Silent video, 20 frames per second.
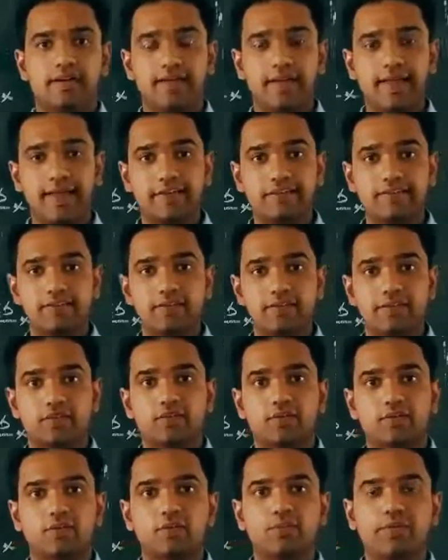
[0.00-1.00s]
Next,
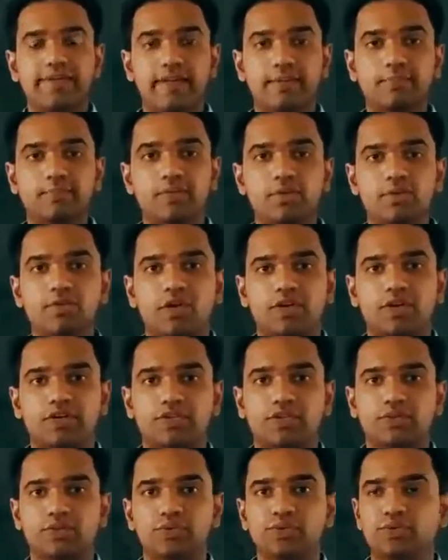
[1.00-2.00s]
we can move
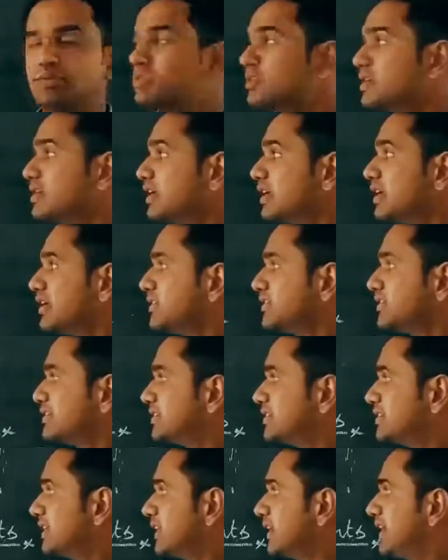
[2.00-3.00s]
on to
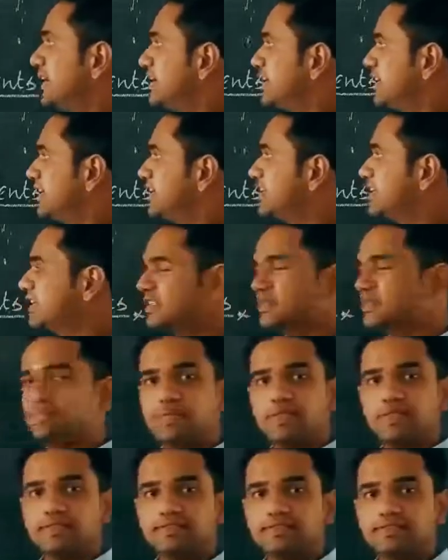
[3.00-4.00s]
seed
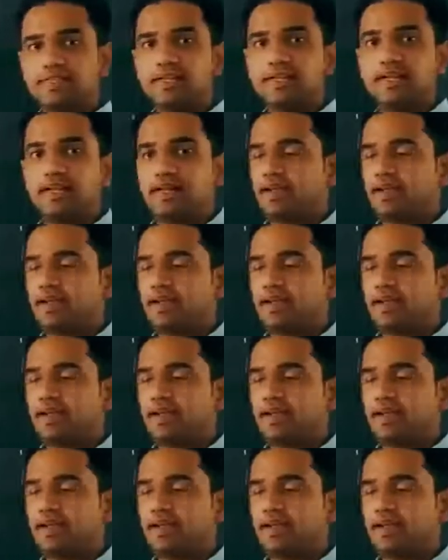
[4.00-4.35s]
dispersal